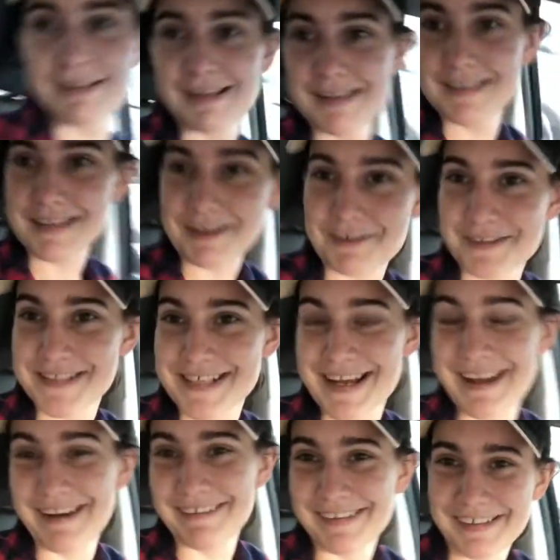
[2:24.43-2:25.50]
settles
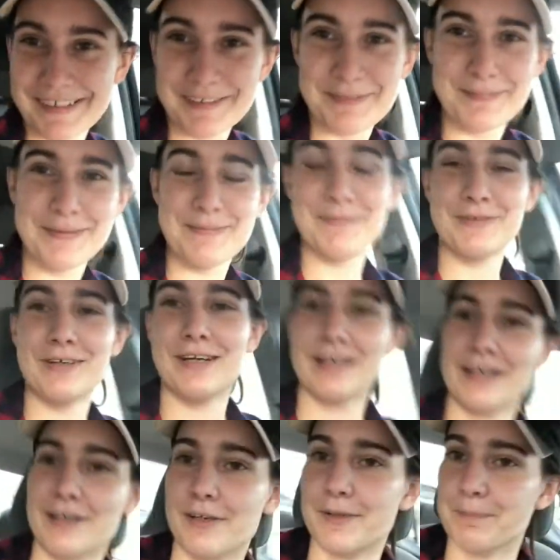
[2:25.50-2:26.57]
down a little bit more.
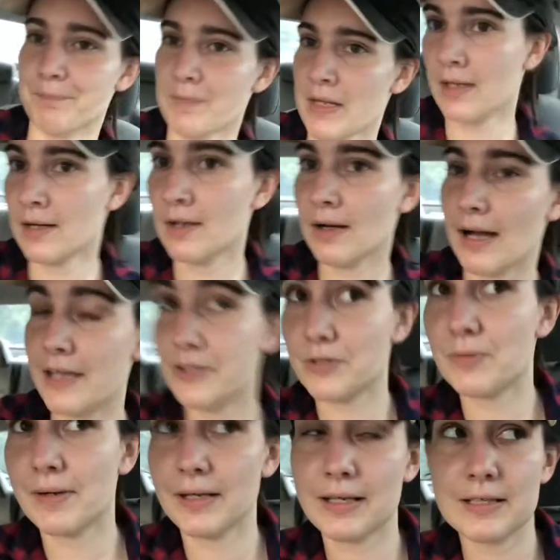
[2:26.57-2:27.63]
I do
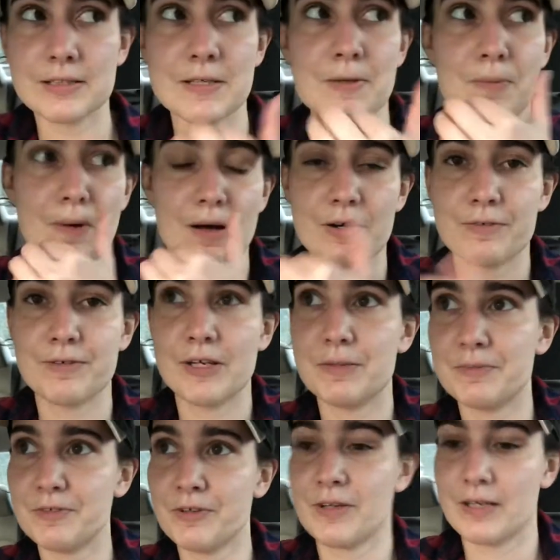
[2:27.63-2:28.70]
want to get to the waterfall
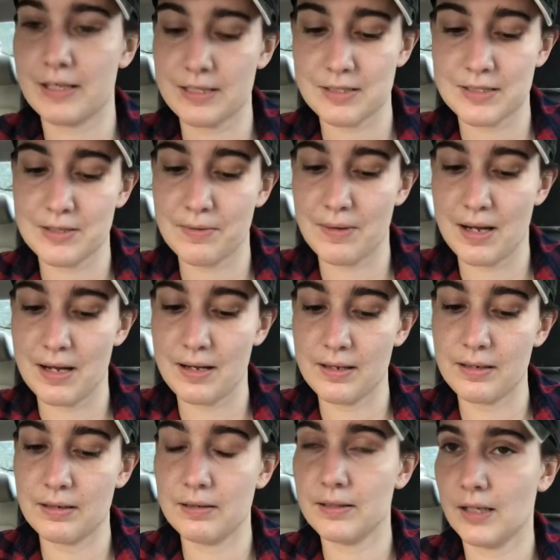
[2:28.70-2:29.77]
before it gets too hot
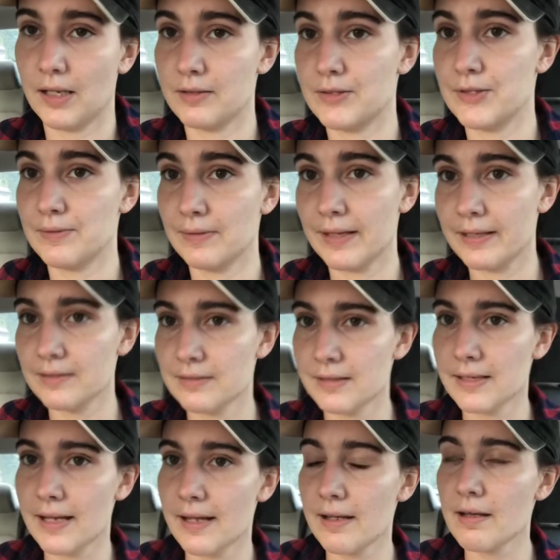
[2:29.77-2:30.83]
and too late in the
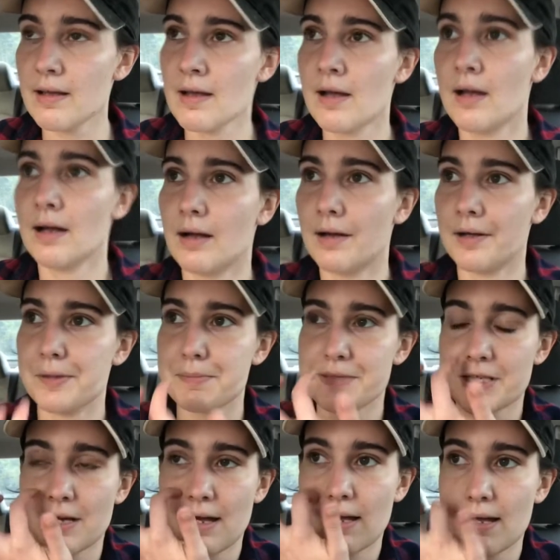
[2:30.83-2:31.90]
day. So
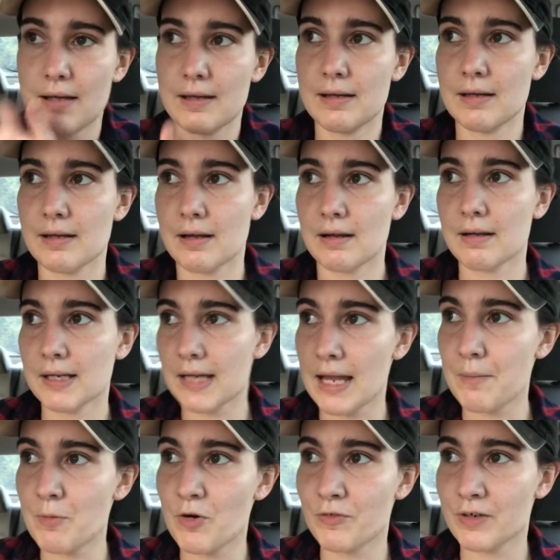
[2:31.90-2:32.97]
I came
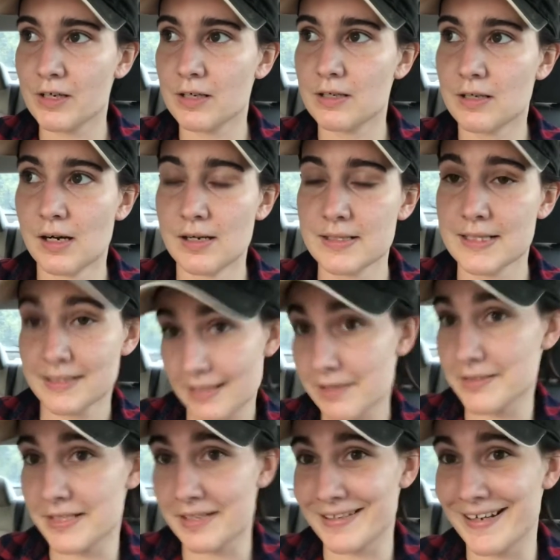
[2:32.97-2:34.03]
over to
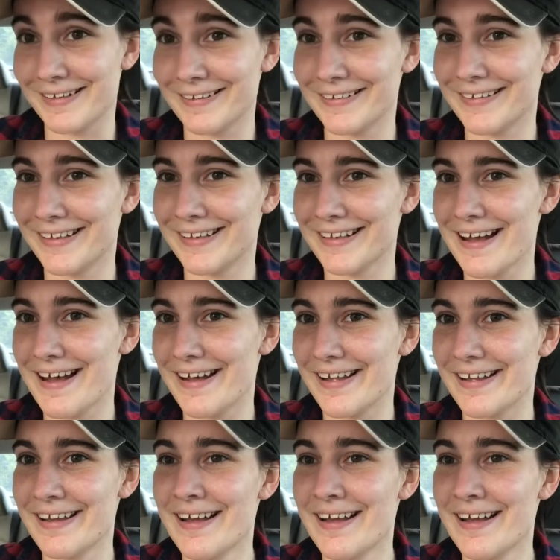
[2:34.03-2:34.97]
downtown Helen and got